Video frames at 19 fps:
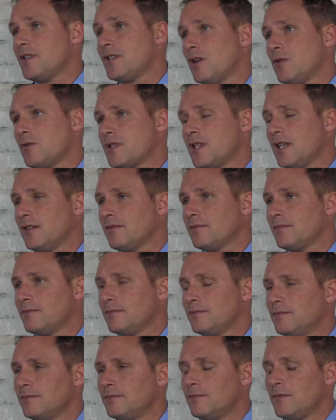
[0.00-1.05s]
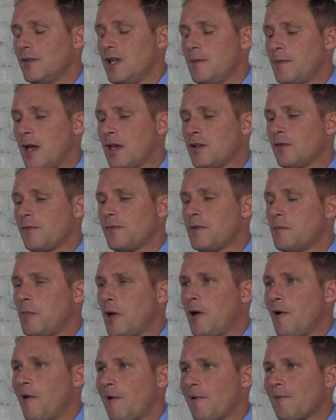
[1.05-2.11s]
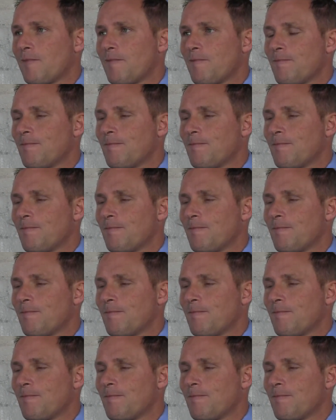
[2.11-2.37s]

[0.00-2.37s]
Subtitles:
resulting rebound off the bar,